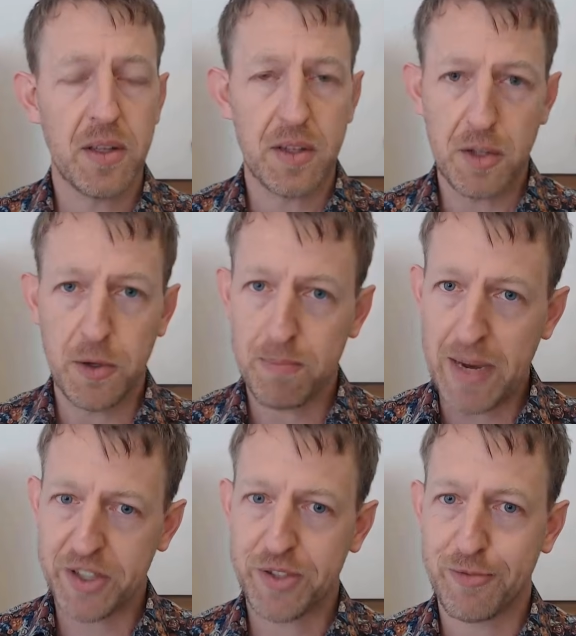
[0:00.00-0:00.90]
you'd
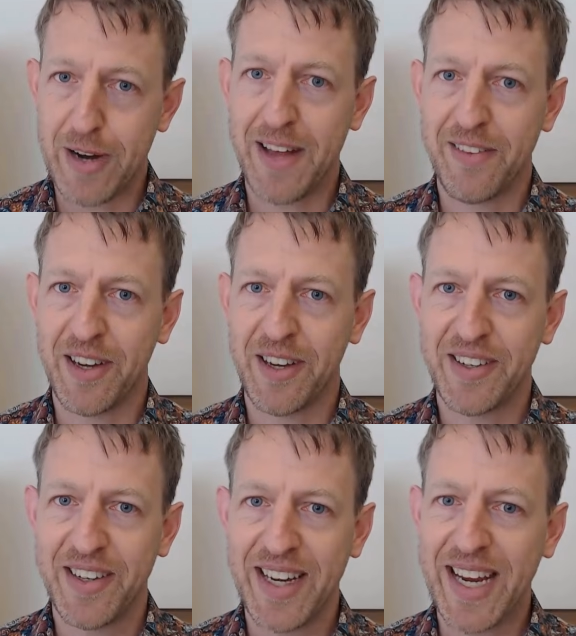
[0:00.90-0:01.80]
much rather
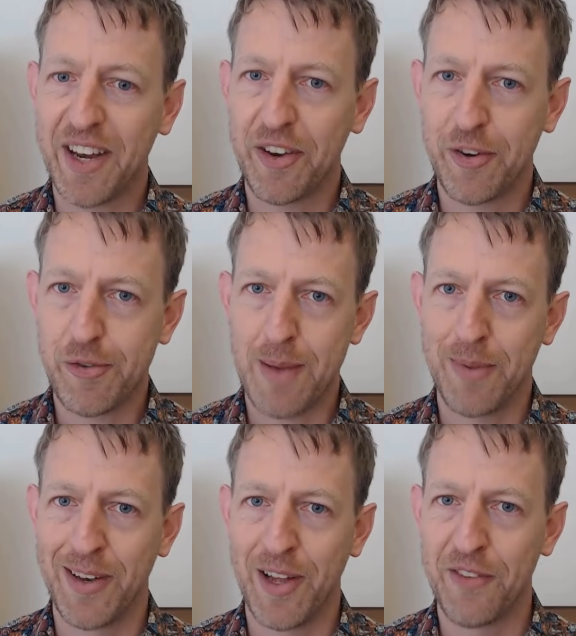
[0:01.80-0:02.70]
get into
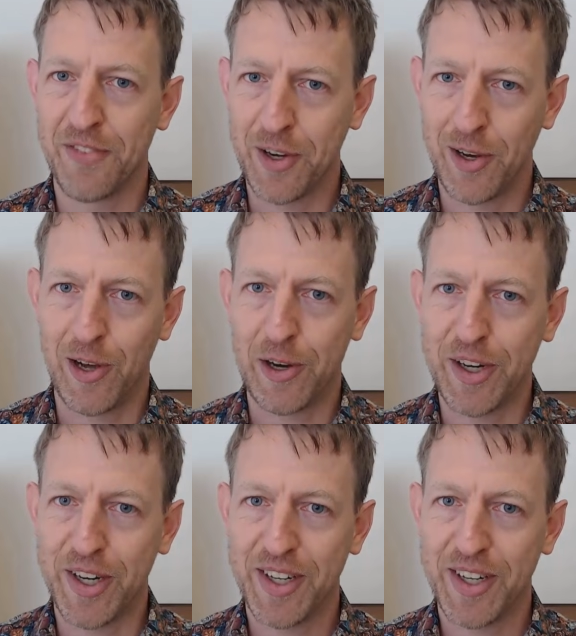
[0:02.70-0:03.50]
trouble on the clock